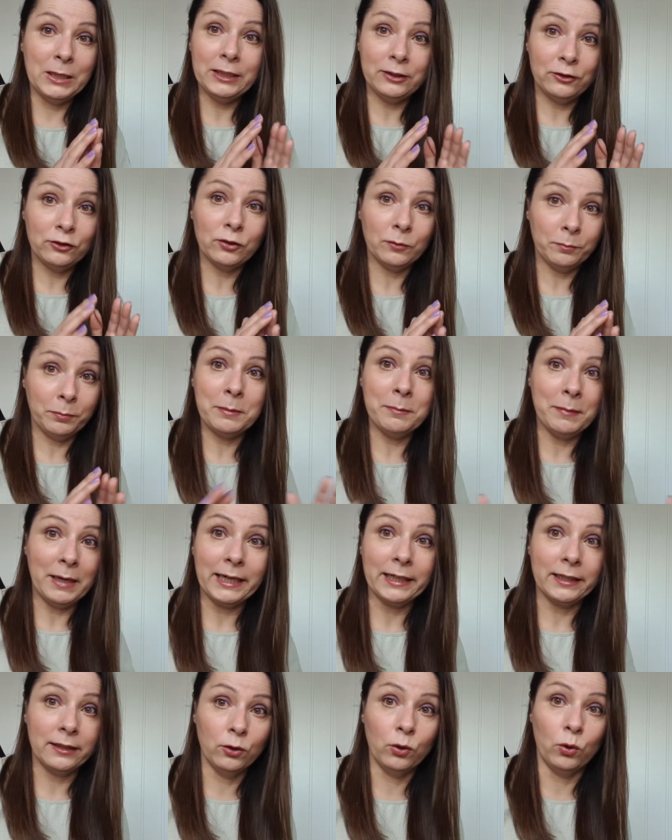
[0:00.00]
it should be
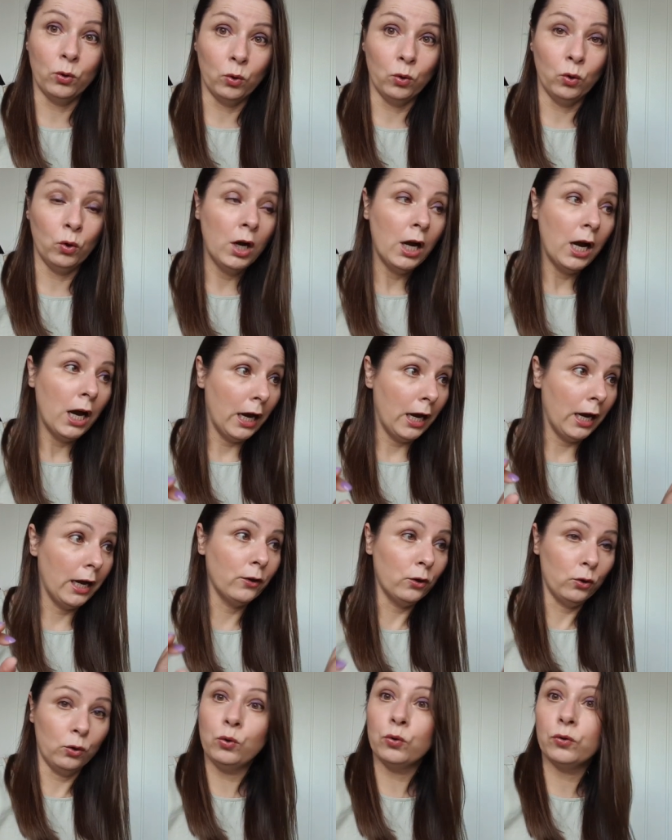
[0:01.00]
made law
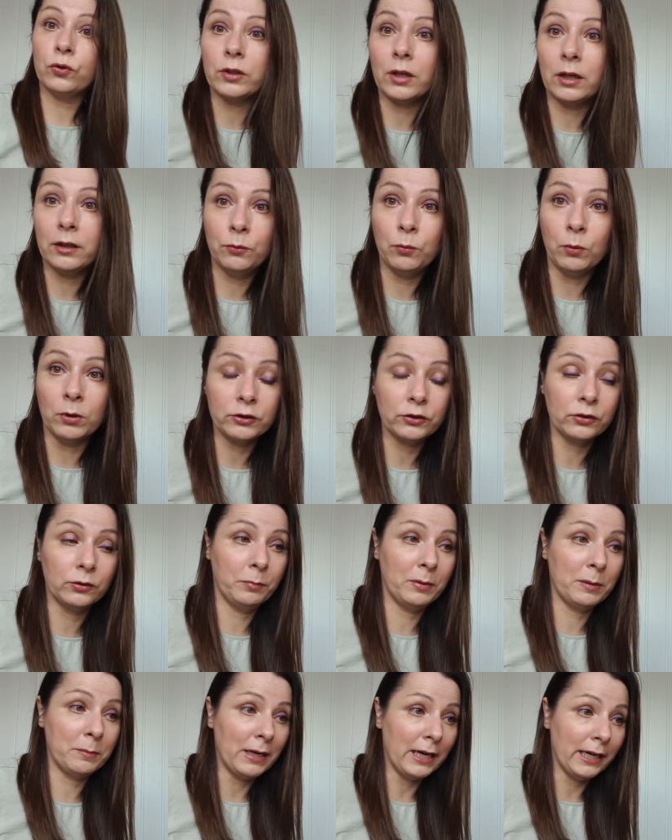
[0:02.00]
and also what
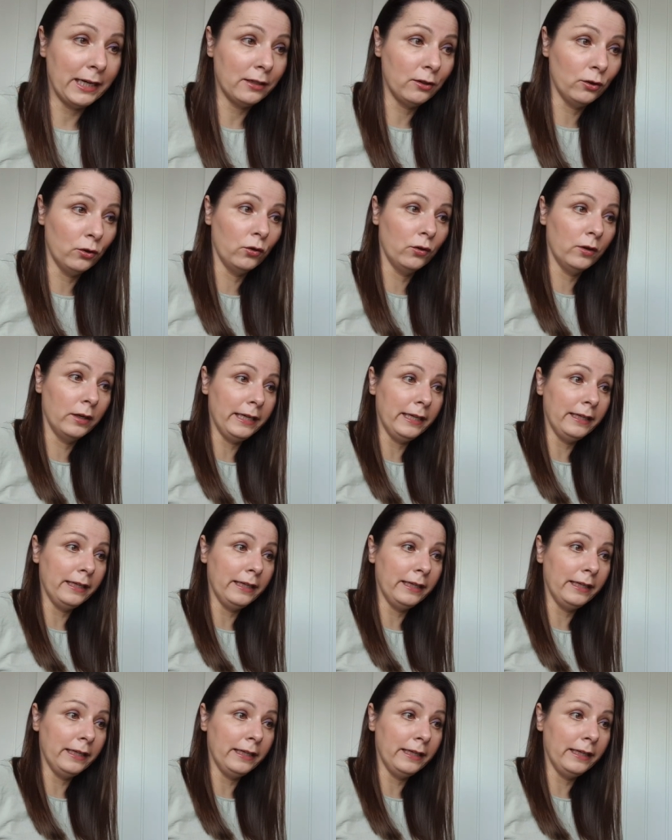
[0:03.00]
should be made law